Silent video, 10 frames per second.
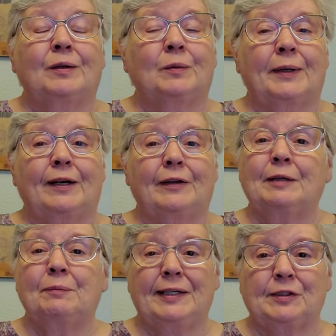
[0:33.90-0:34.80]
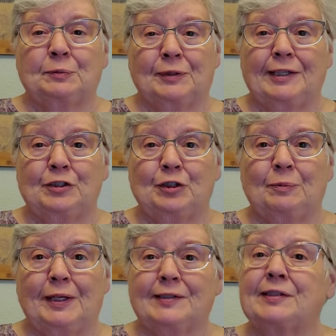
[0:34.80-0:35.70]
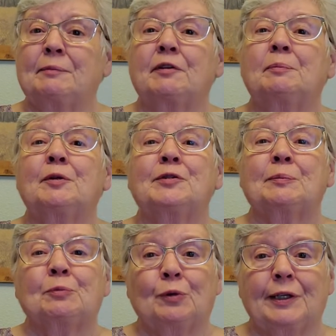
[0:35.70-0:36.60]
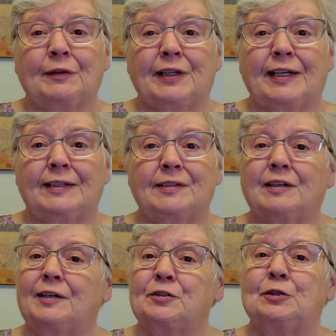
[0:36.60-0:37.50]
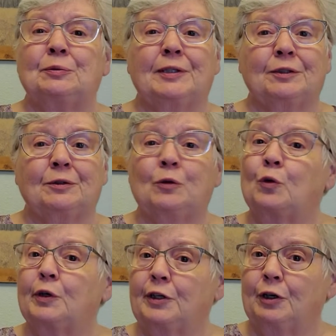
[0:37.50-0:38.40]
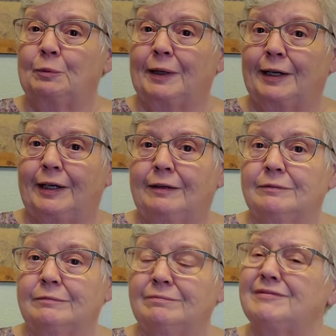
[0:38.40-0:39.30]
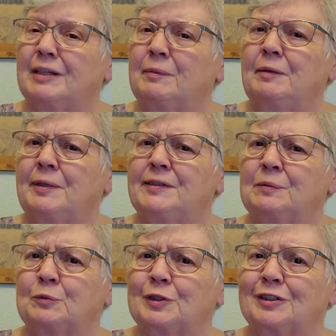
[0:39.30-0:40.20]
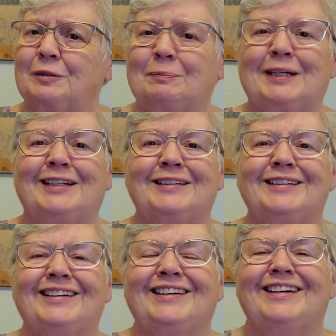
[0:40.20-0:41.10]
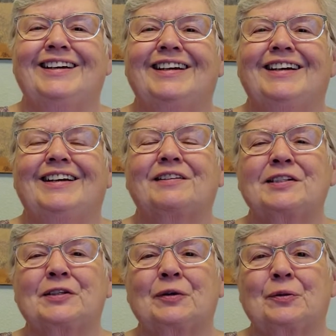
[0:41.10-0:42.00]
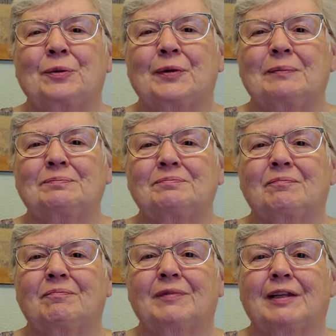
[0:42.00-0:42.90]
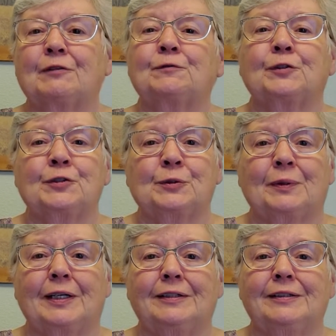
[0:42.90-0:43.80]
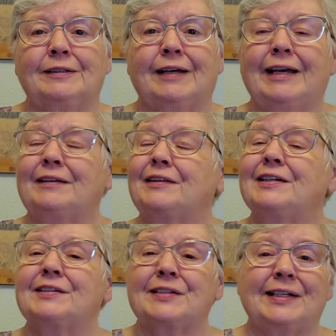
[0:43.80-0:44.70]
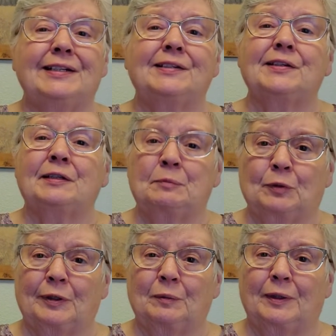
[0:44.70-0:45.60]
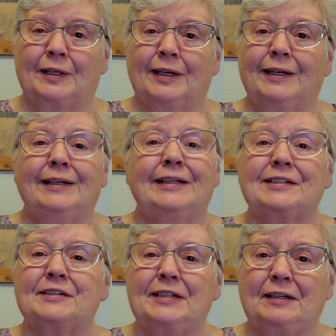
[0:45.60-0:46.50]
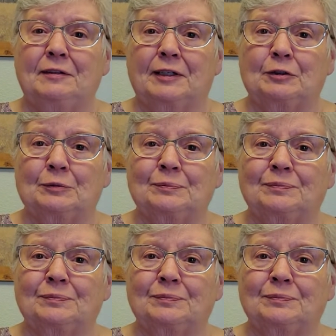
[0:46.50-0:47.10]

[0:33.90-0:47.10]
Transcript: Well, it may surprise you because some of the most important things cost you little or no money. They may be some work, but let's go through them. The first one, and this is an important one, is declutter.